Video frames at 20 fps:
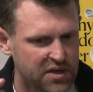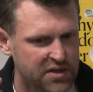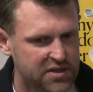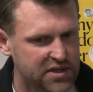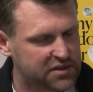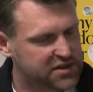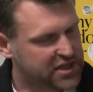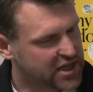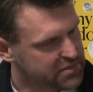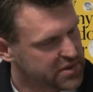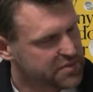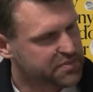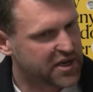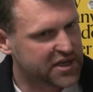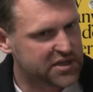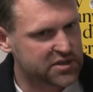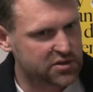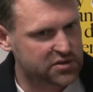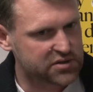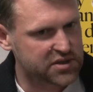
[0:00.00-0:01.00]
Now, Kemi
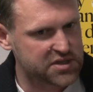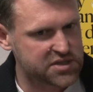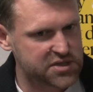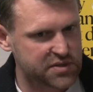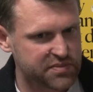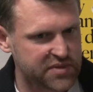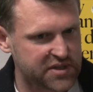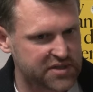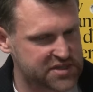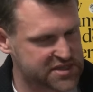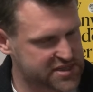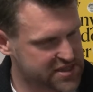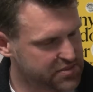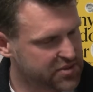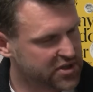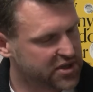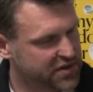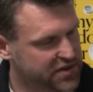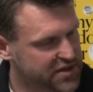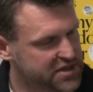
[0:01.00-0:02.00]
Badenoch did something
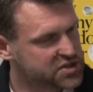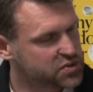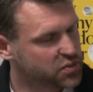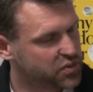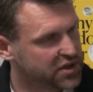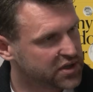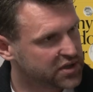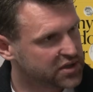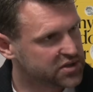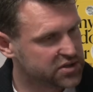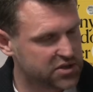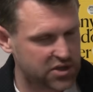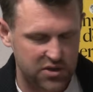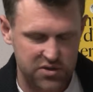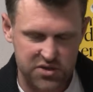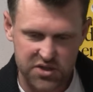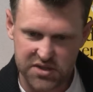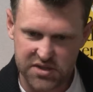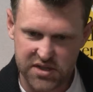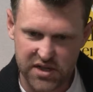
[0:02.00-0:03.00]
similar this week.
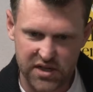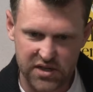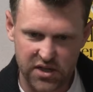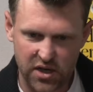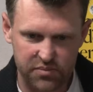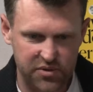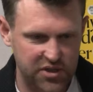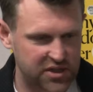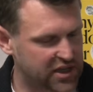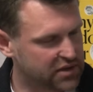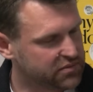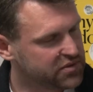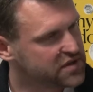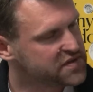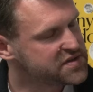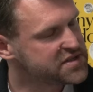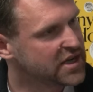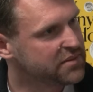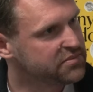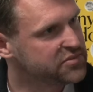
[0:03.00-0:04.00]
She said, I'm going to get rid of
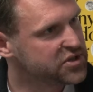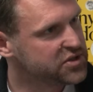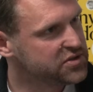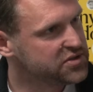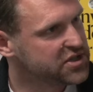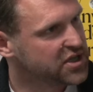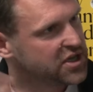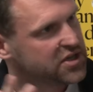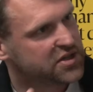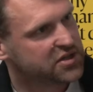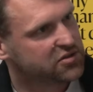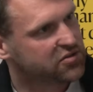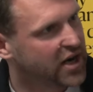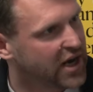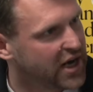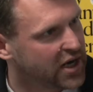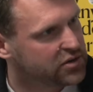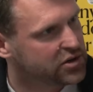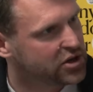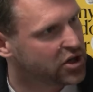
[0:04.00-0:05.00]
stamp duty, and the
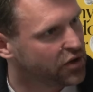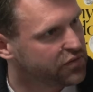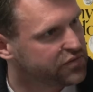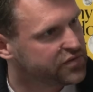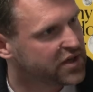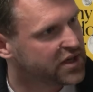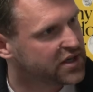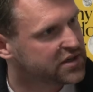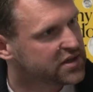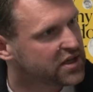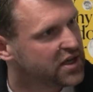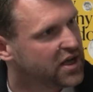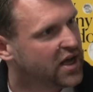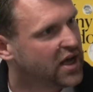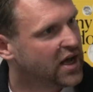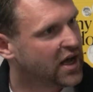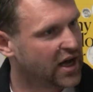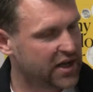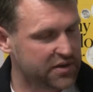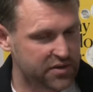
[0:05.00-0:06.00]
crowd loved it.
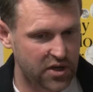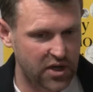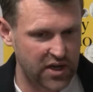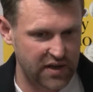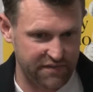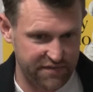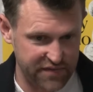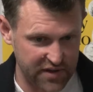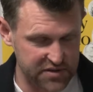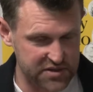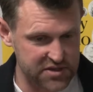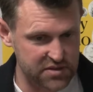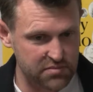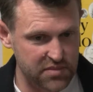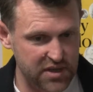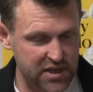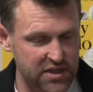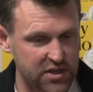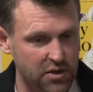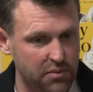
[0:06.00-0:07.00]
And it felt to
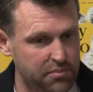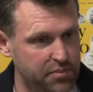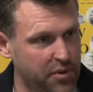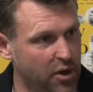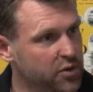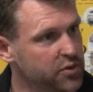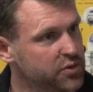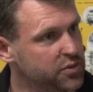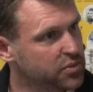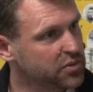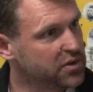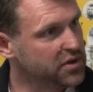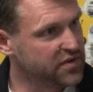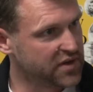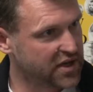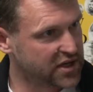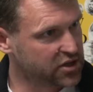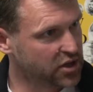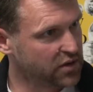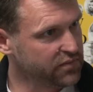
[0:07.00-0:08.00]
me that both were in
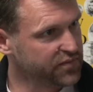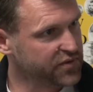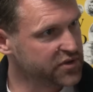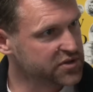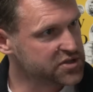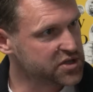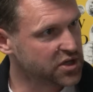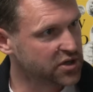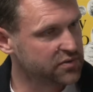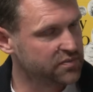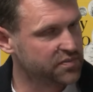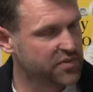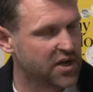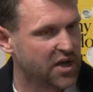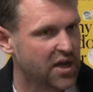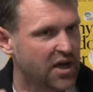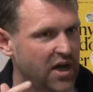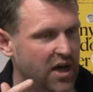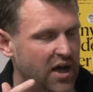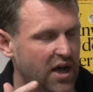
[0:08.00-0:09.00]
their comfort zone.
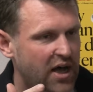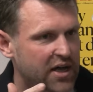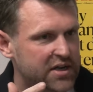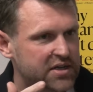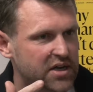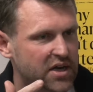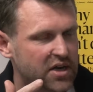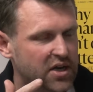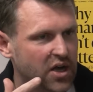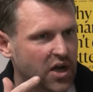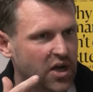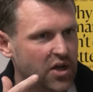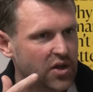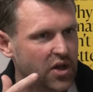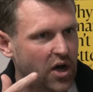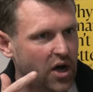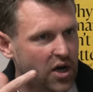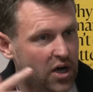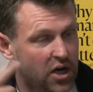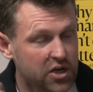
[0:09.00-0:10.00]
And
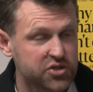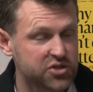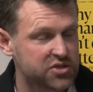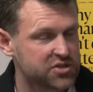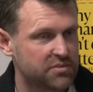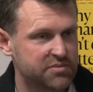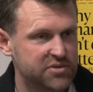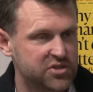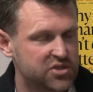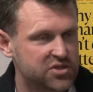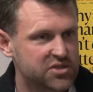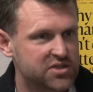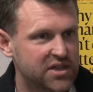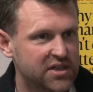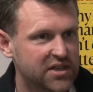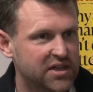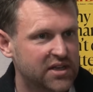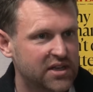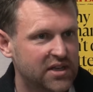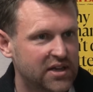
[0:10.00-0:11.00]
just
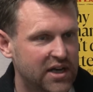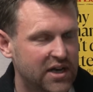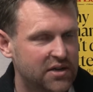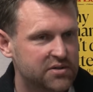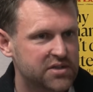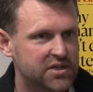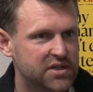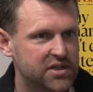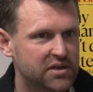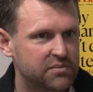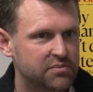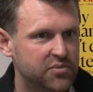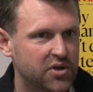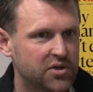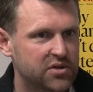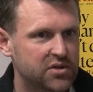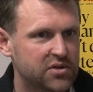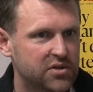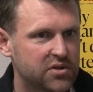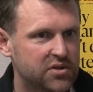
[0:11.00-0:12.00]
thinking aloud here,
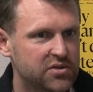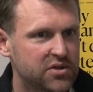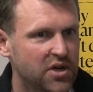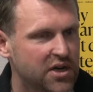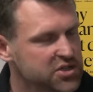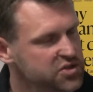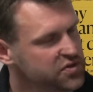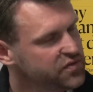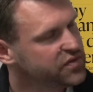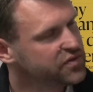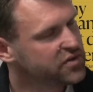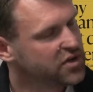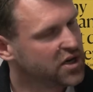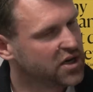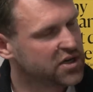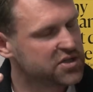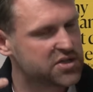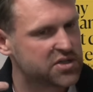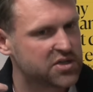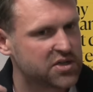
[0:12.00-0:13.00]
but Nigel
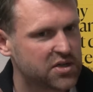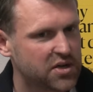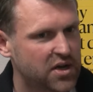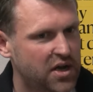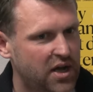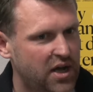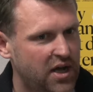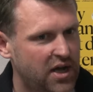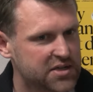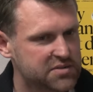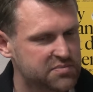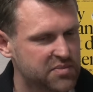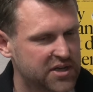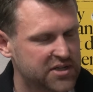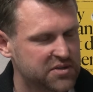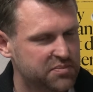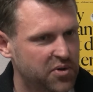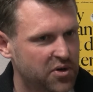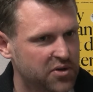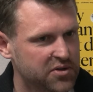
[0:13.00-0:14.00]
Farage has
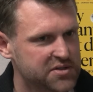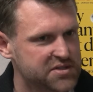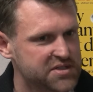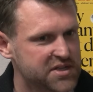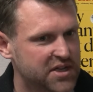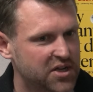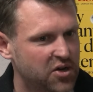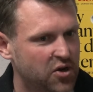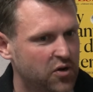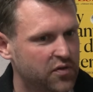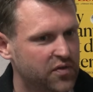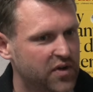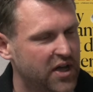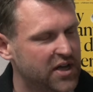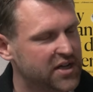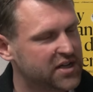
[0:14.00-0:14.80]
made a policy of